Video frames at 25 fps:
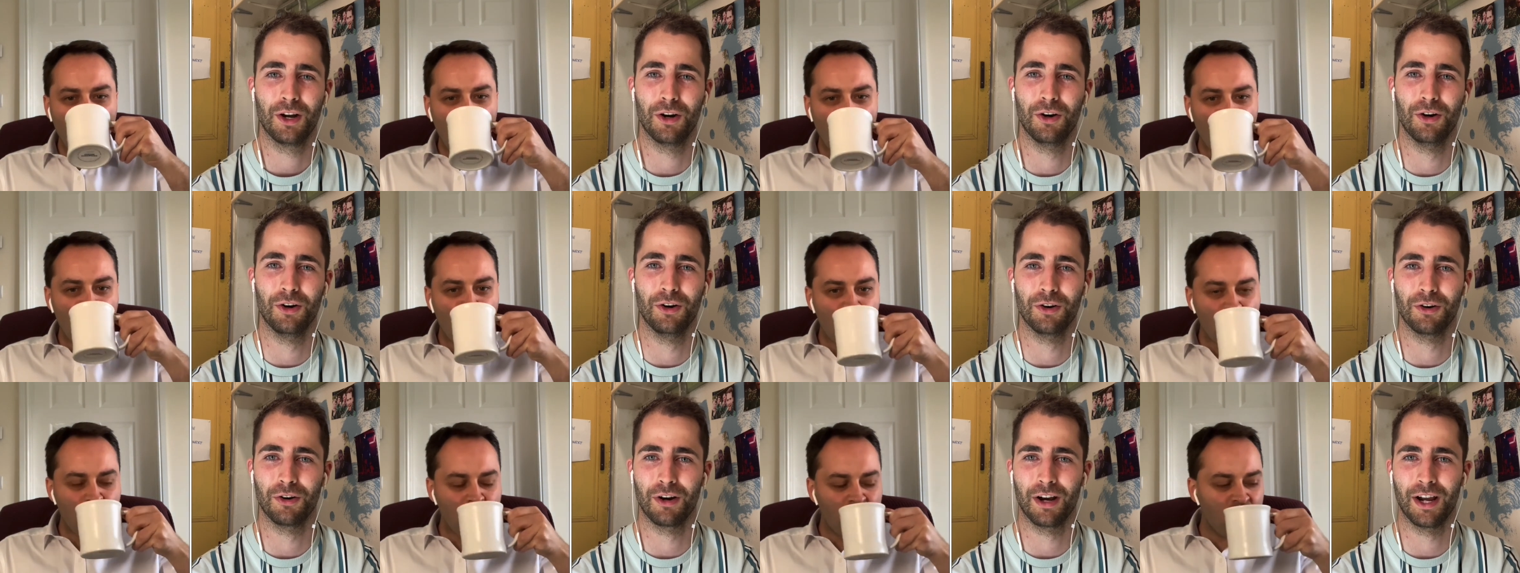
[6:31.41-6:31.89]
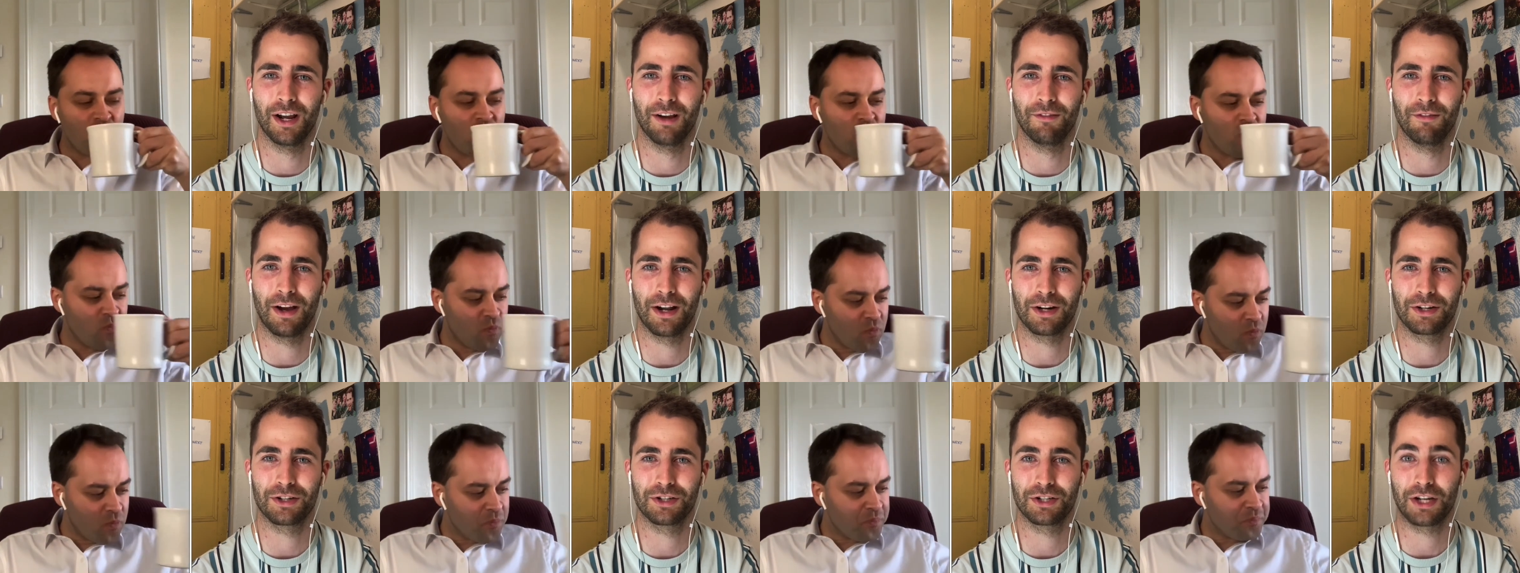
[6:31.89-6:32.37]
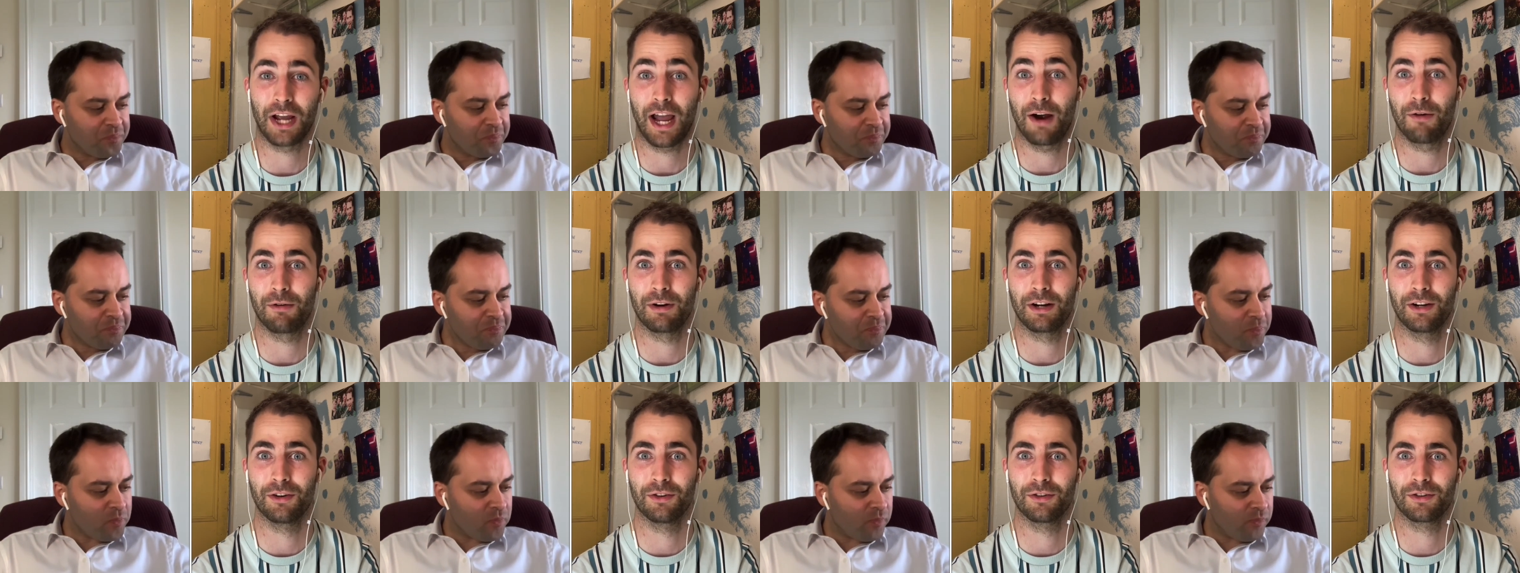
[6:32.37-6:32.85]
Speaker 1: or that's just
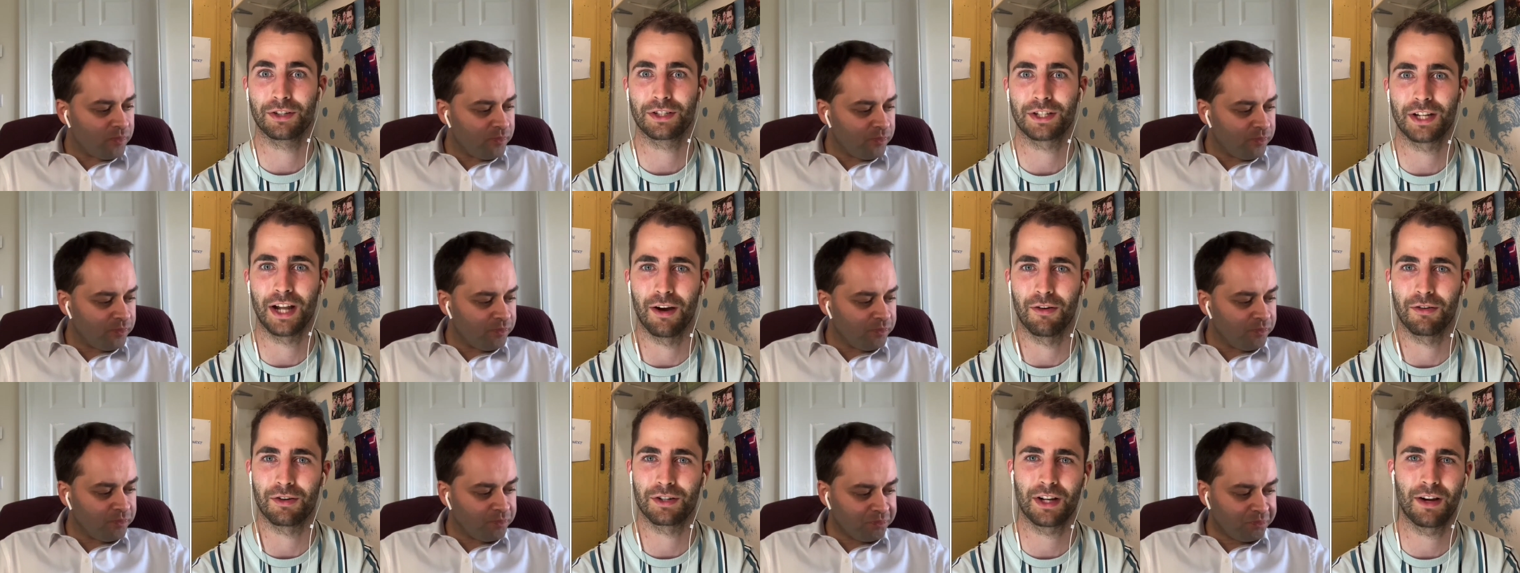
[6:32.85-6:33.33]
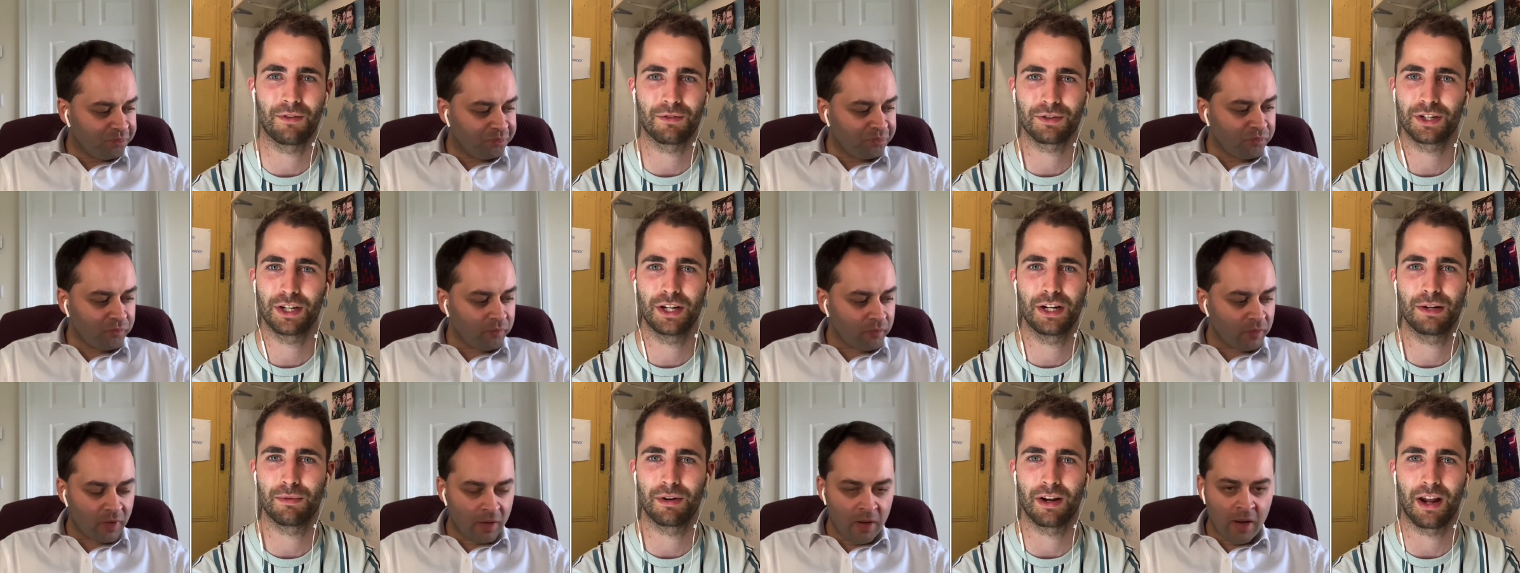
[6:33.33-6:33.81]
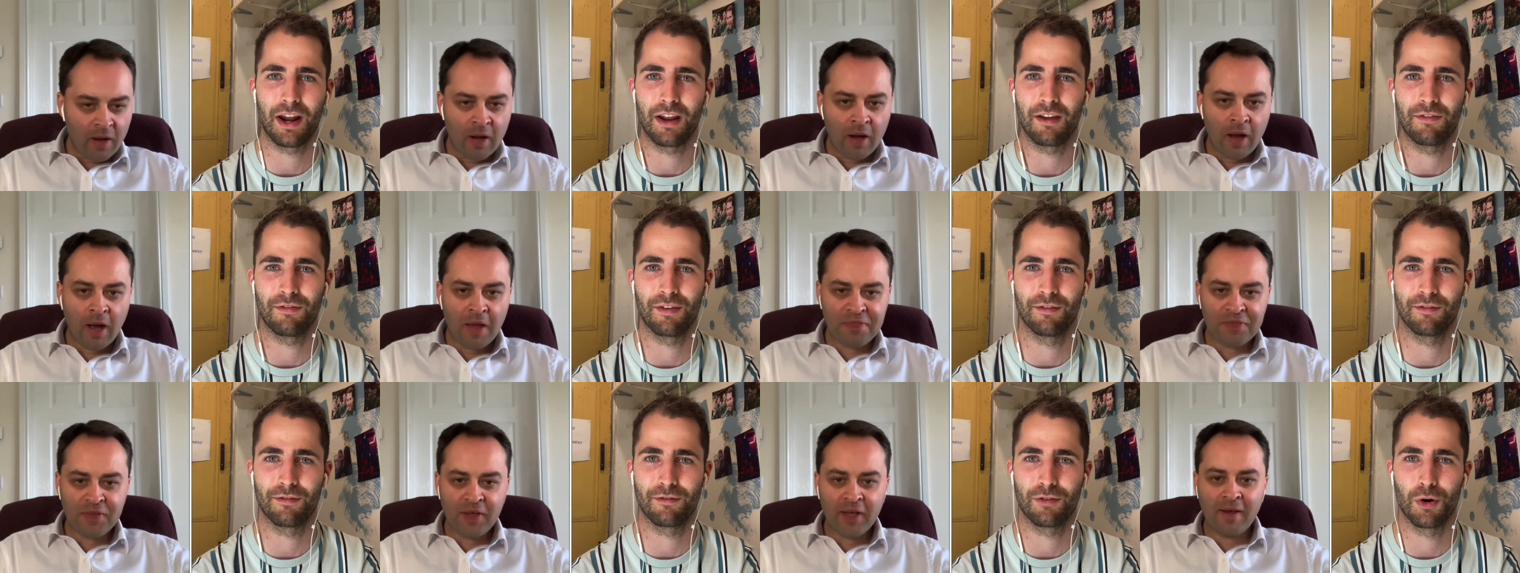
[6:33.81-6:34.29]
how he looks now, because I haven't seen him in
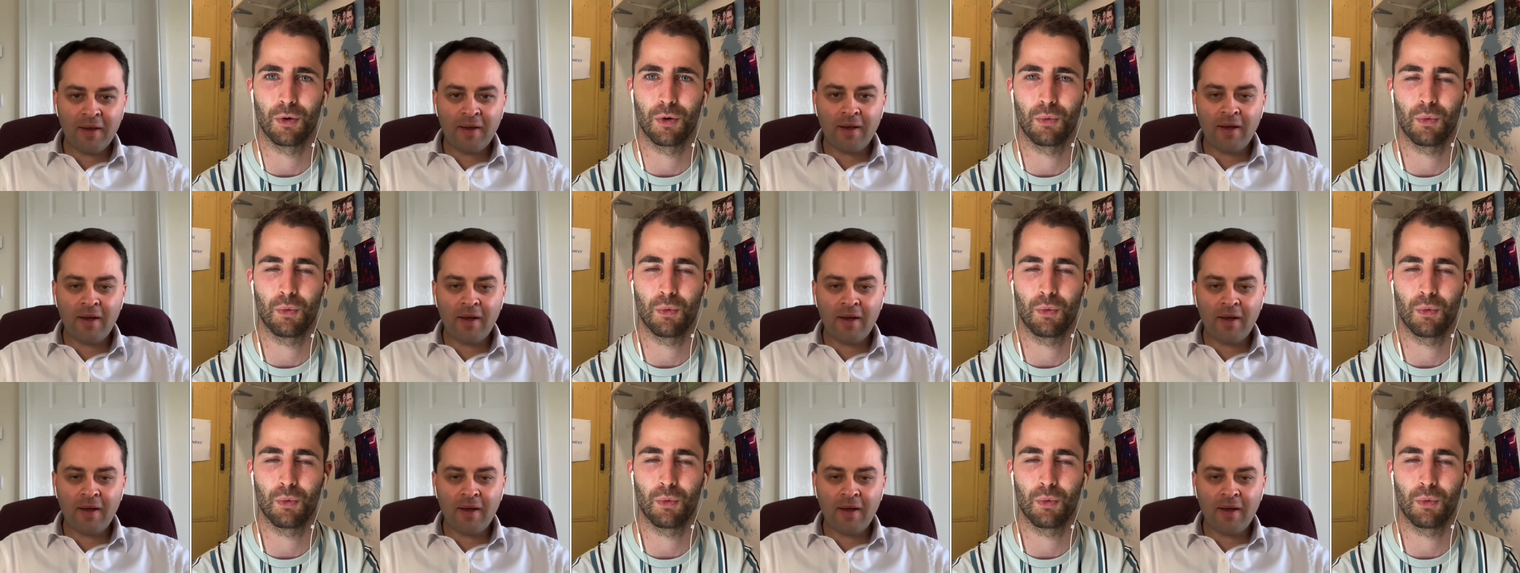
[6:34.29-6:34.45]
anything for a